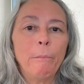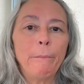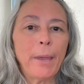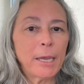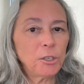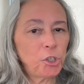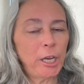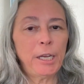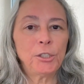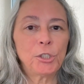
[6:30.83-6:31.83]
make a
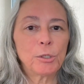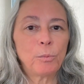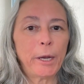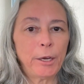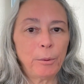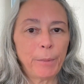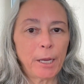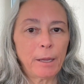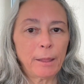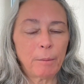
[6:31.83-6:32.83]
change to the way you're
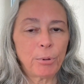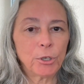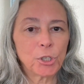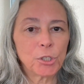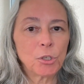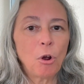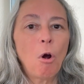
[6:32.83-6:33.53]
making that purchase,